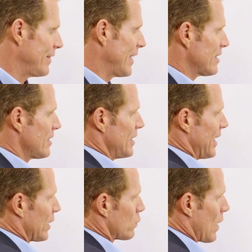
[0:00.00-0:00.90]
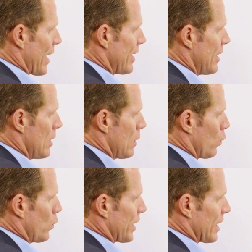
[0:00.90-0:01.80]
And that's the next way
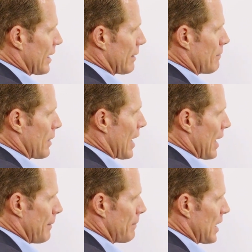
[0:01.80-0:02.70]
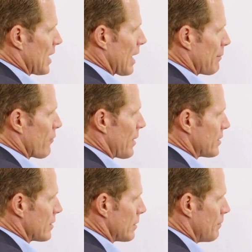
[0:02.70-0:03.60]
we can get income from
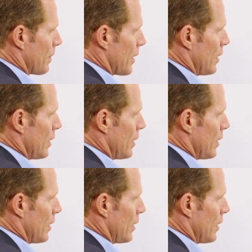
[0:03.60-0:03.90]
our system.